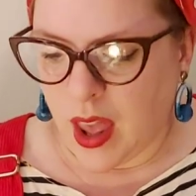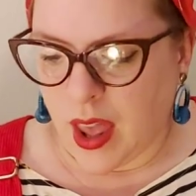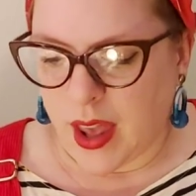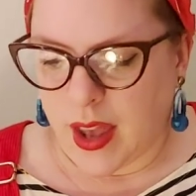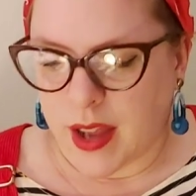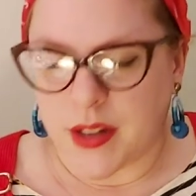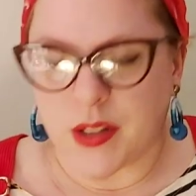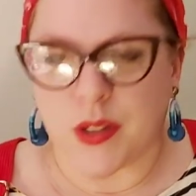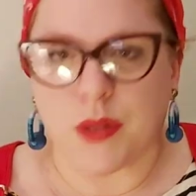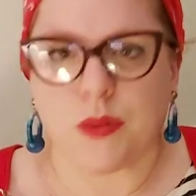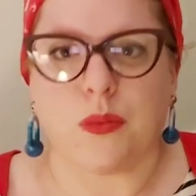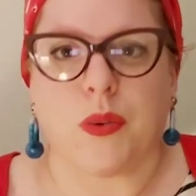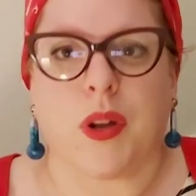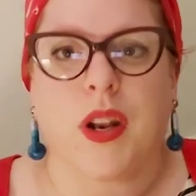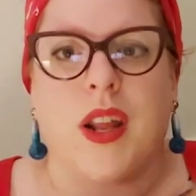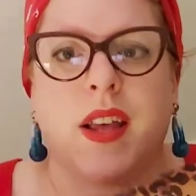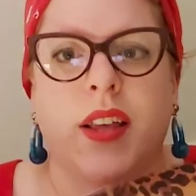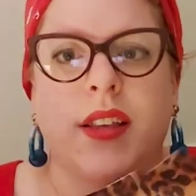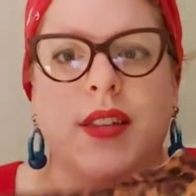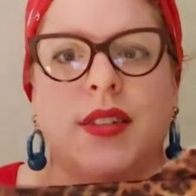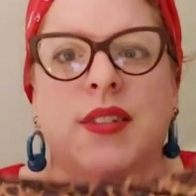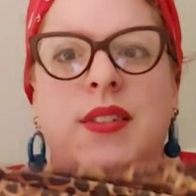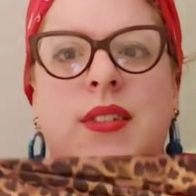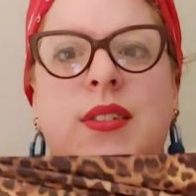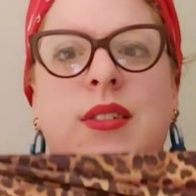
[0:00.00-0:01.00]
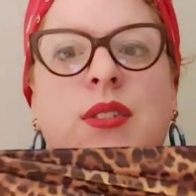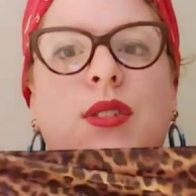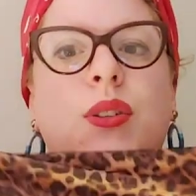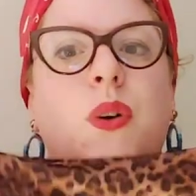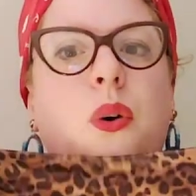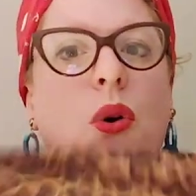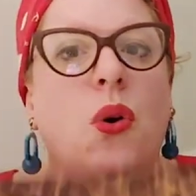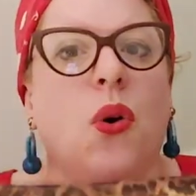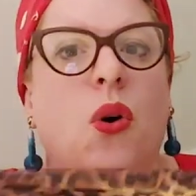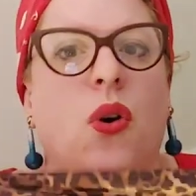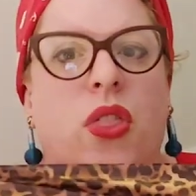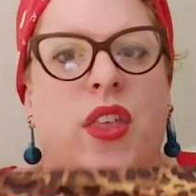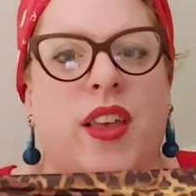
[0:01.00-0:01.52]
And when I
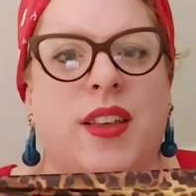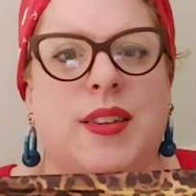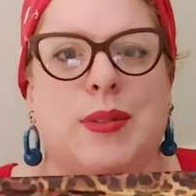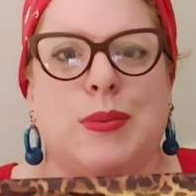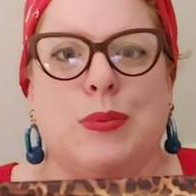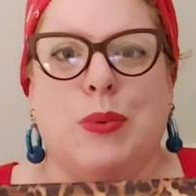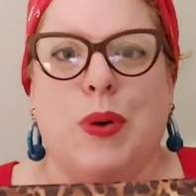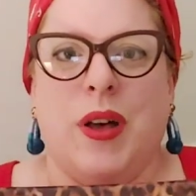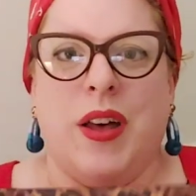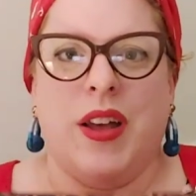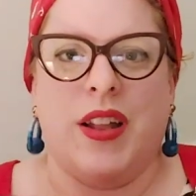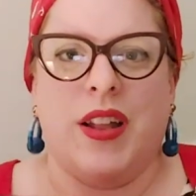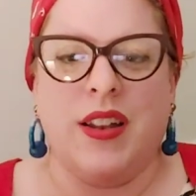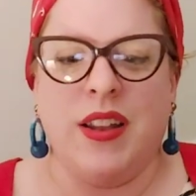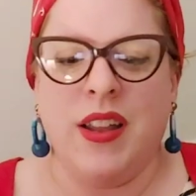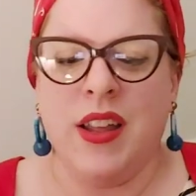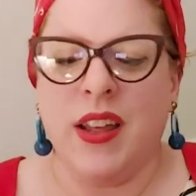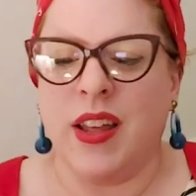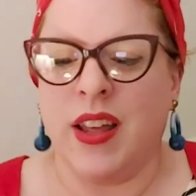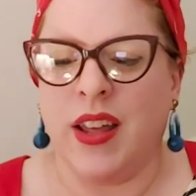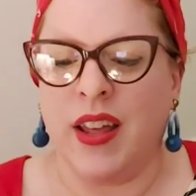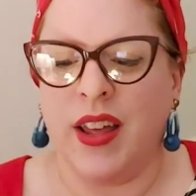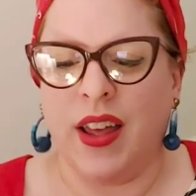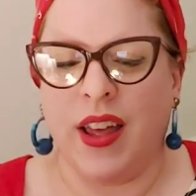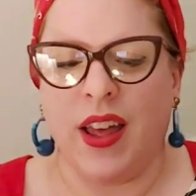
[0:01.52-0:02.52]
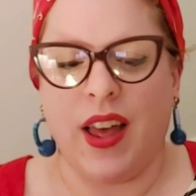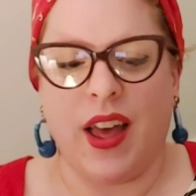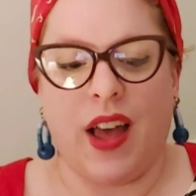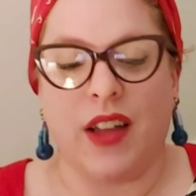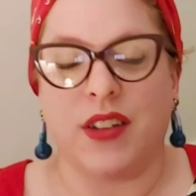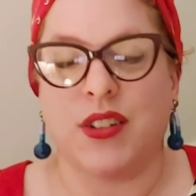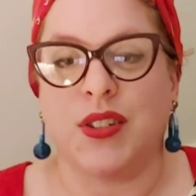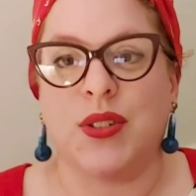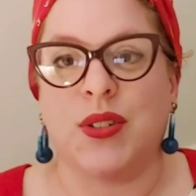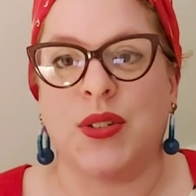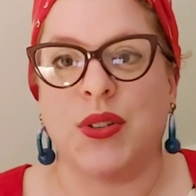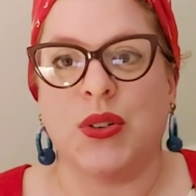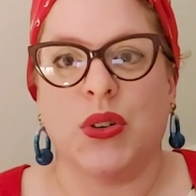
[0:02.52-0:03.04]
saw this one, I
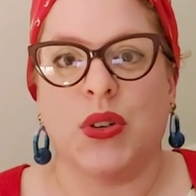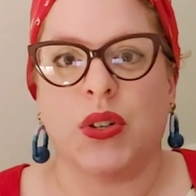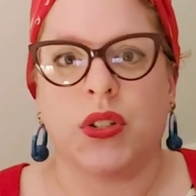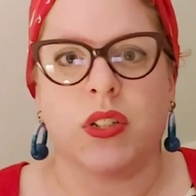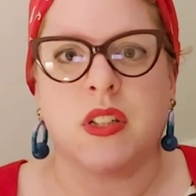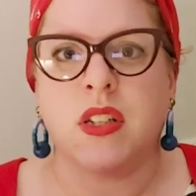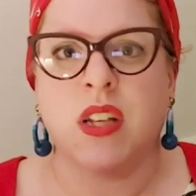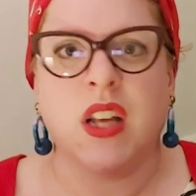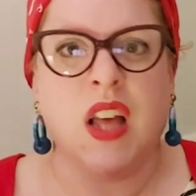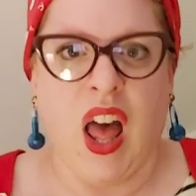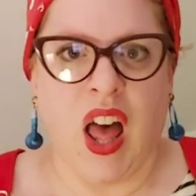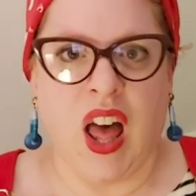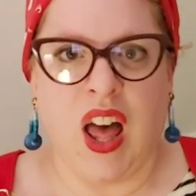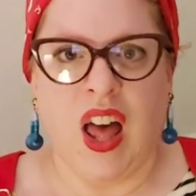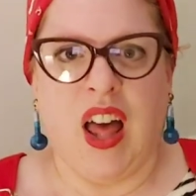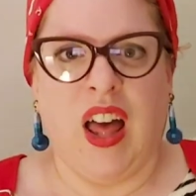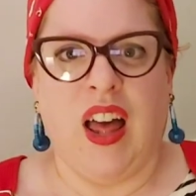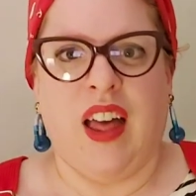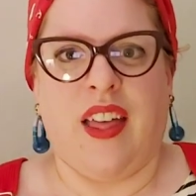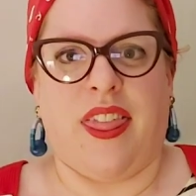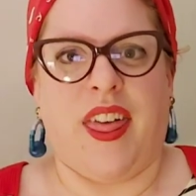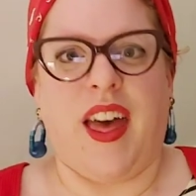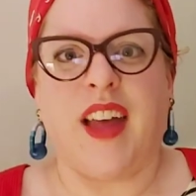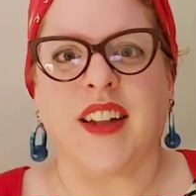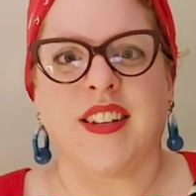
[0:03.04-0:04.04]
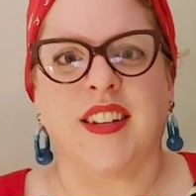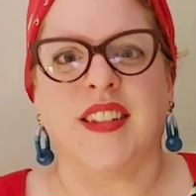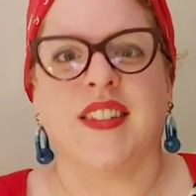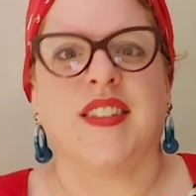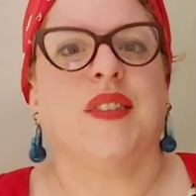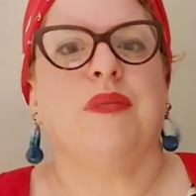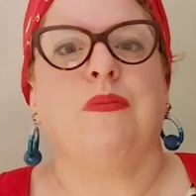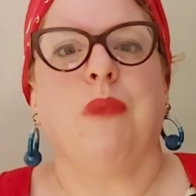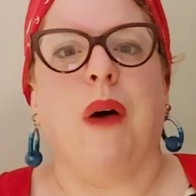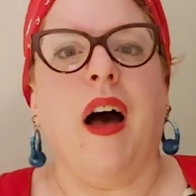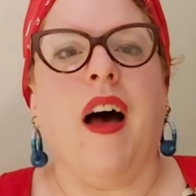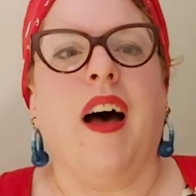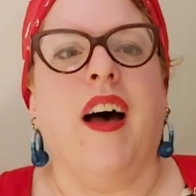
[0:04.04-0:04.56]
just thought, that is
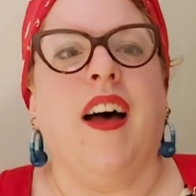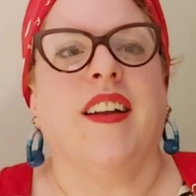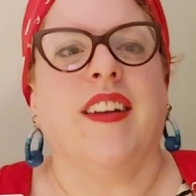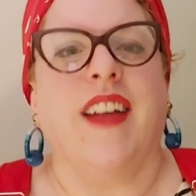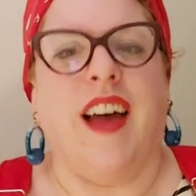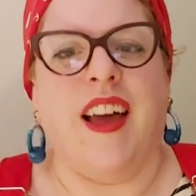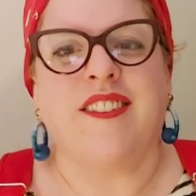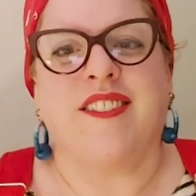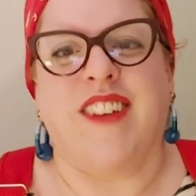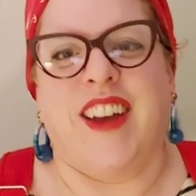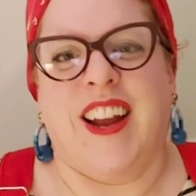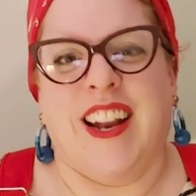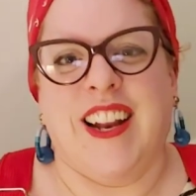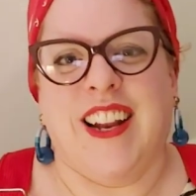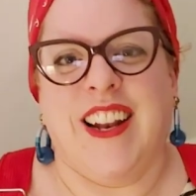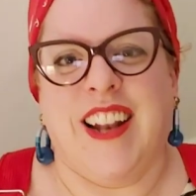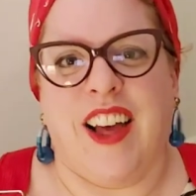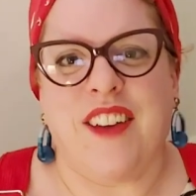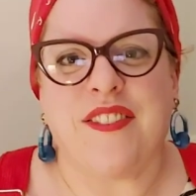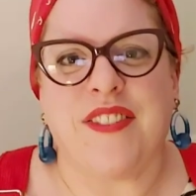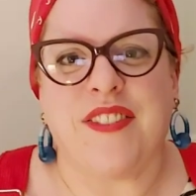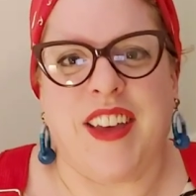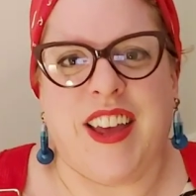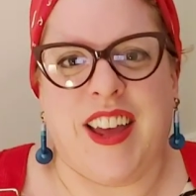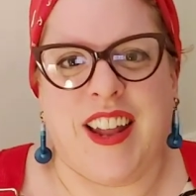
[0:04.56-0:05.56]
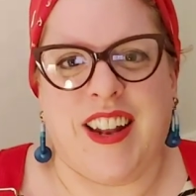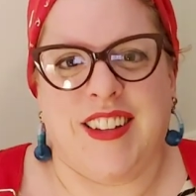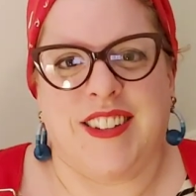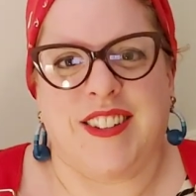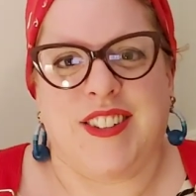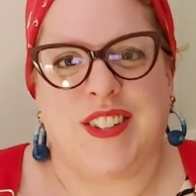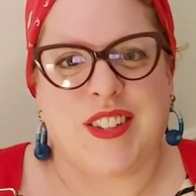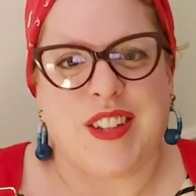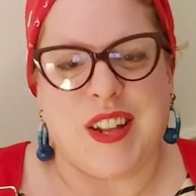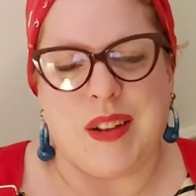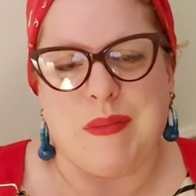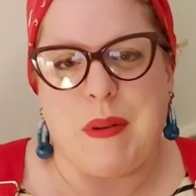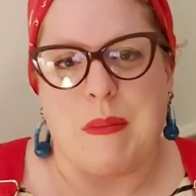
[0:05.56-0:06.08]
the one, I really love it, and it's
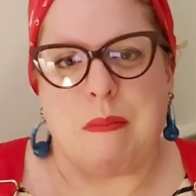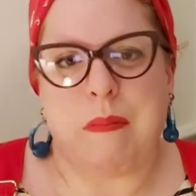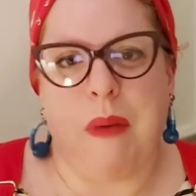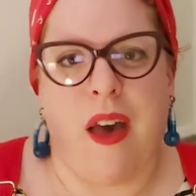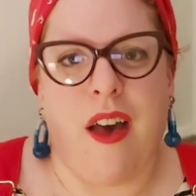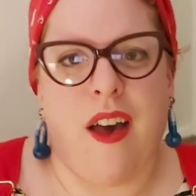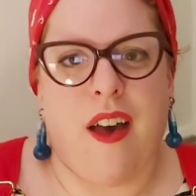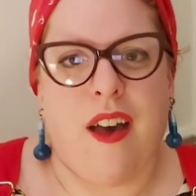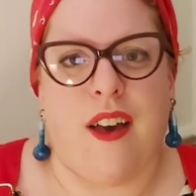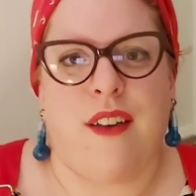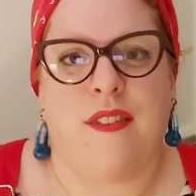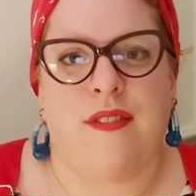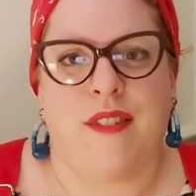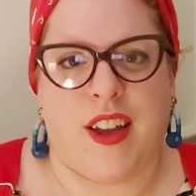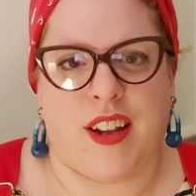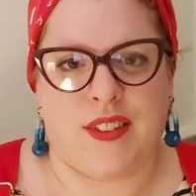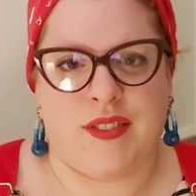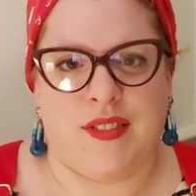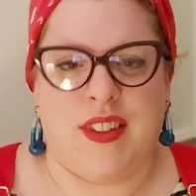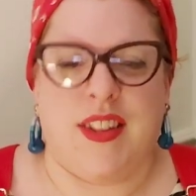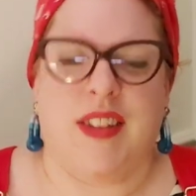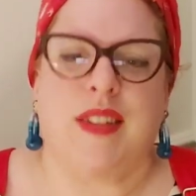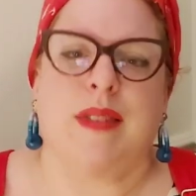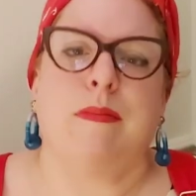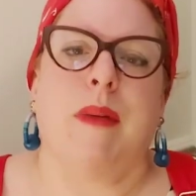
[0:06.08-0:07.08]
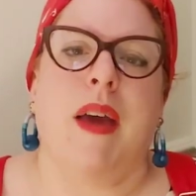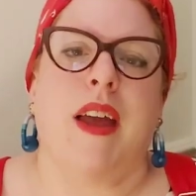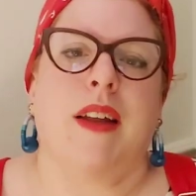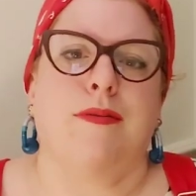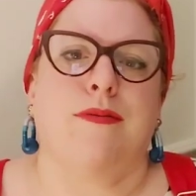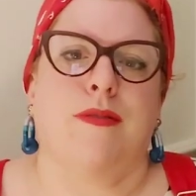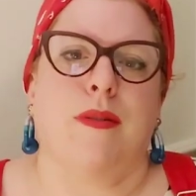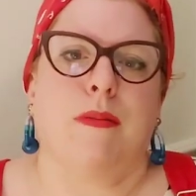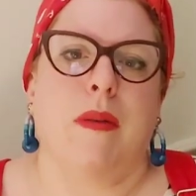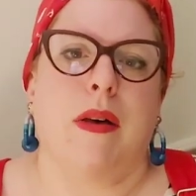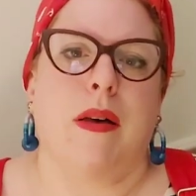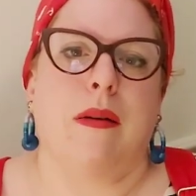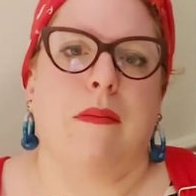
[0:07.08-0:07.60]
just going to be perfect for this Made
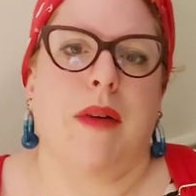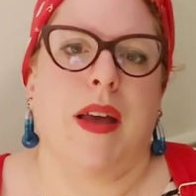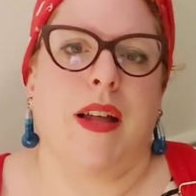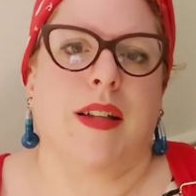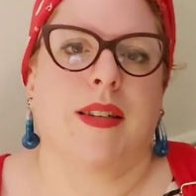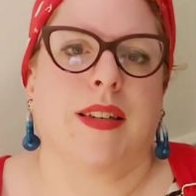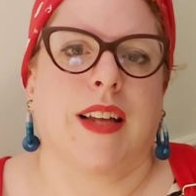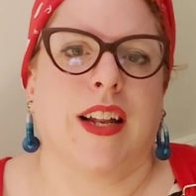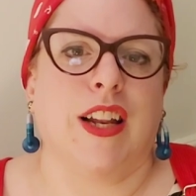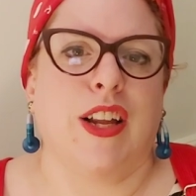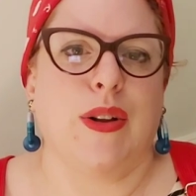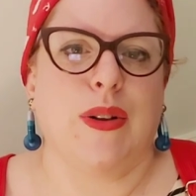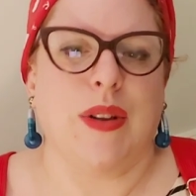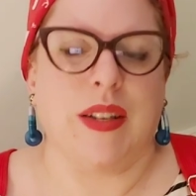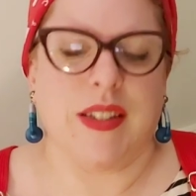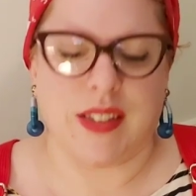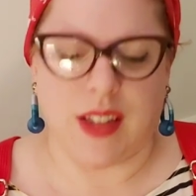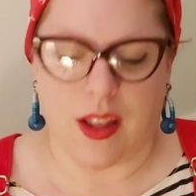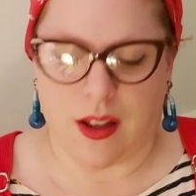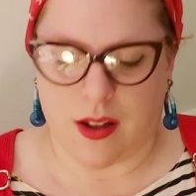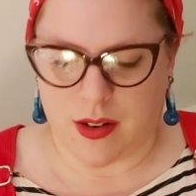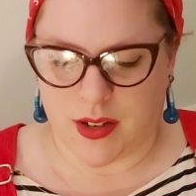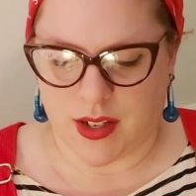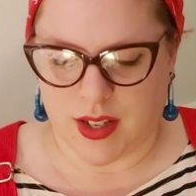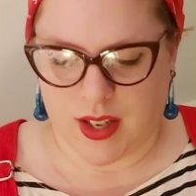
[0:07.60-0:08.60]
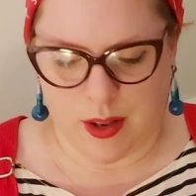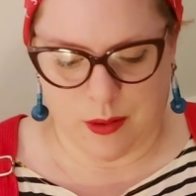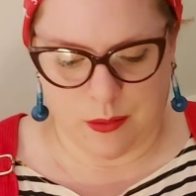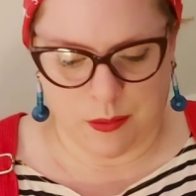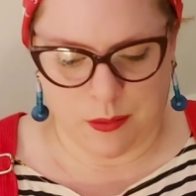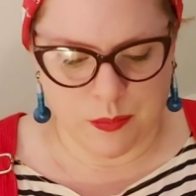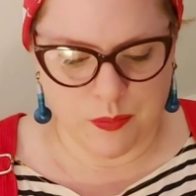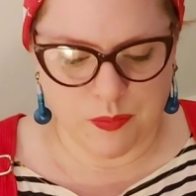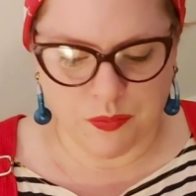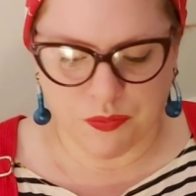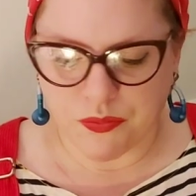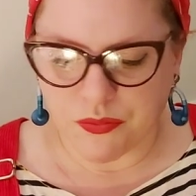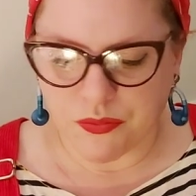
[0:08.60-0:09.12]
for Mermaids Clueless cardigan.